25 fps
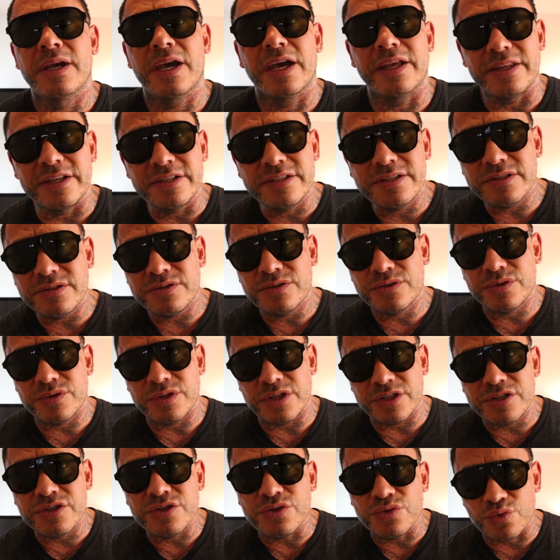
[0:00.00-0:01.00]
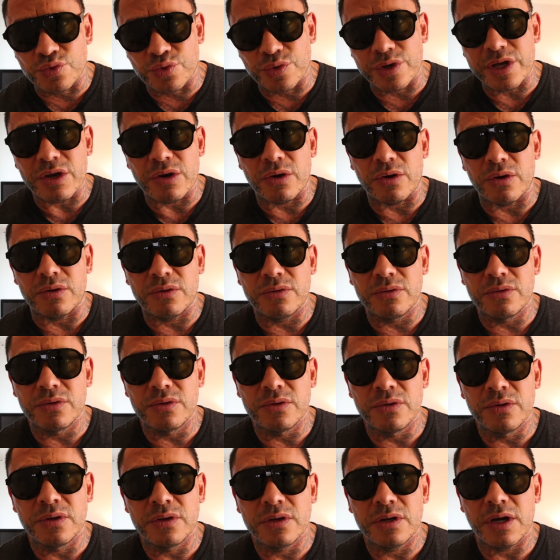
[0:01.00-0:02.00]
And this is real.
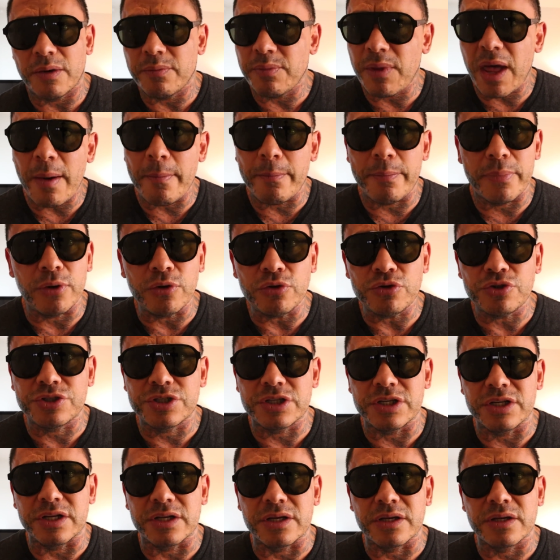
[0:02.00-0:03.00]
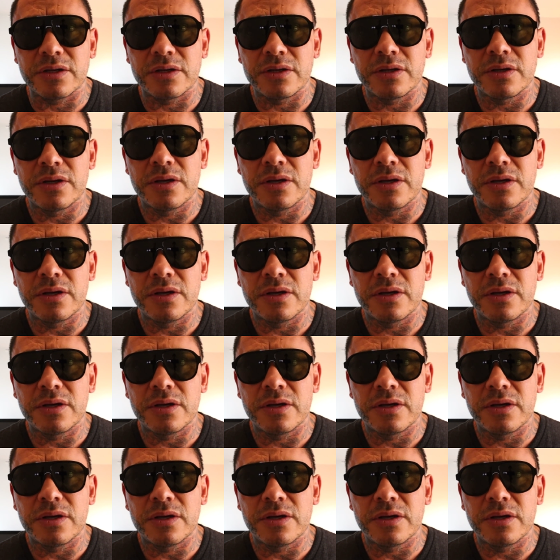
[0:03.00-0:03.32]
I'm not bullshitting.